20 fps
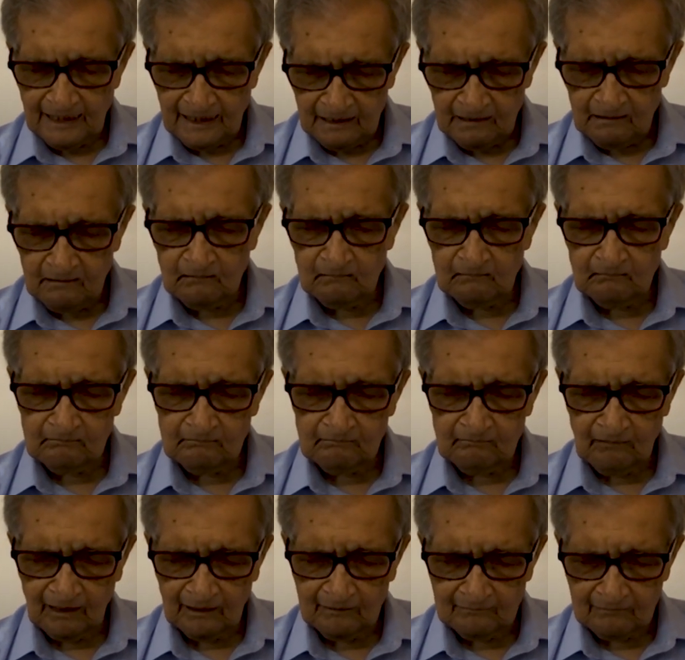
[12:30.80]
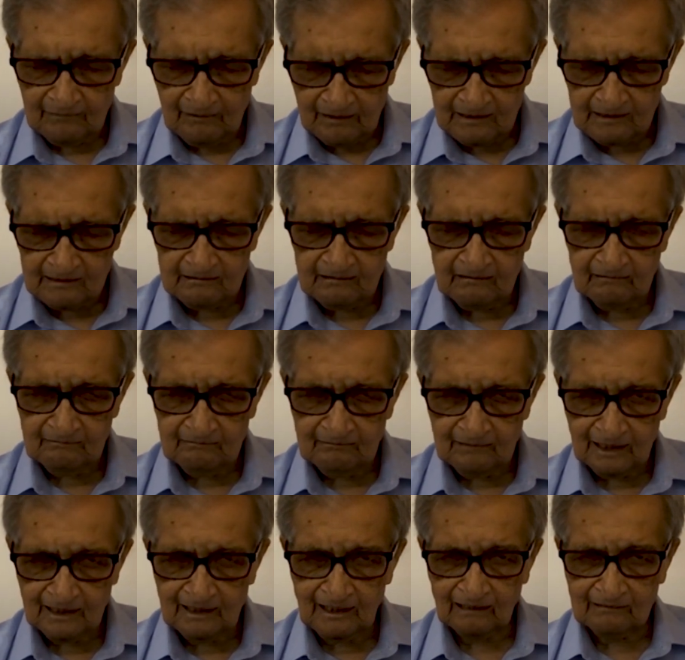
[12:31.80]
Hindus and
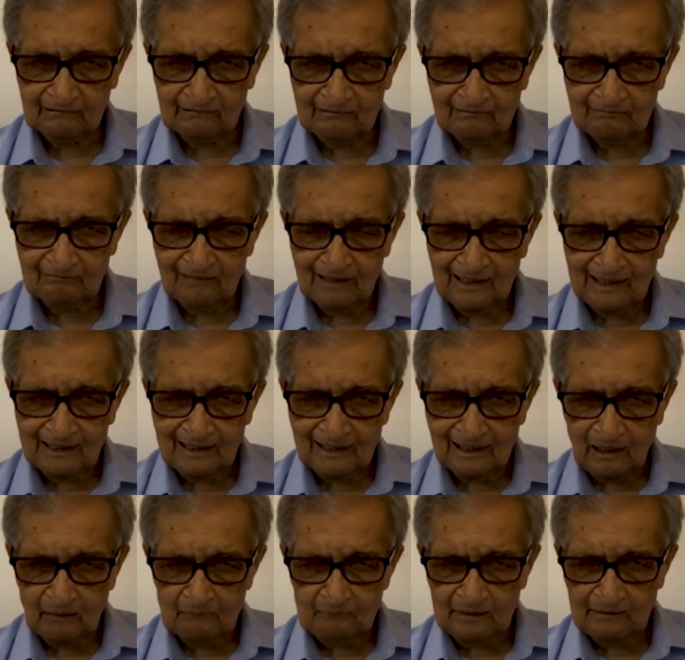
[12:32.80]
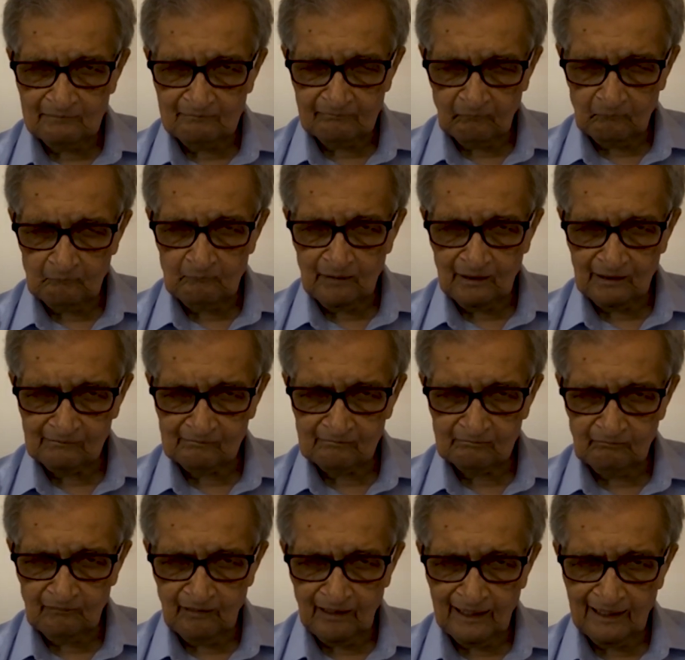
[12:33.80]
Christians and others coming from
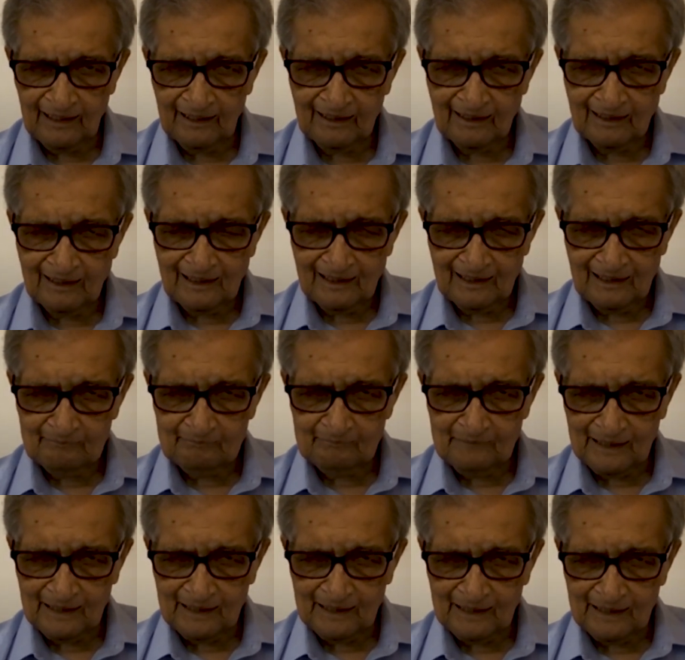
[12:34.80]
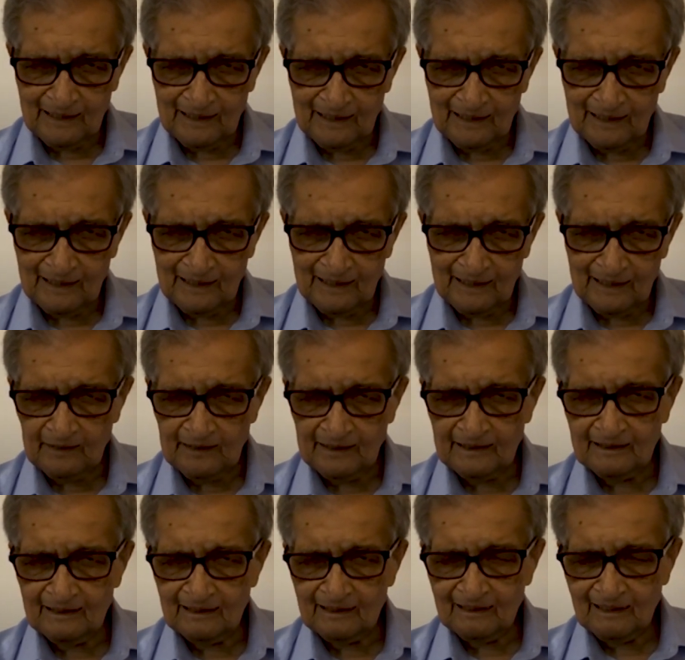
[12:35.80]
elsewhere, if they claim to
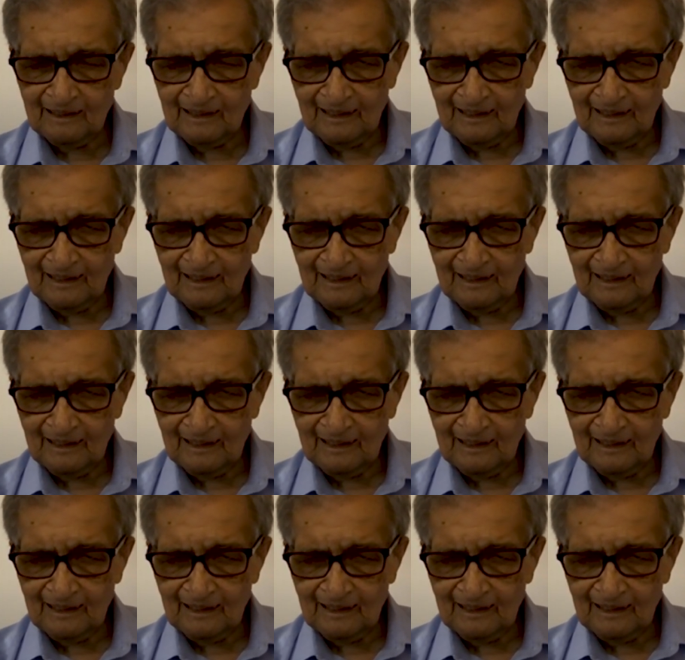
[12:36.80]
be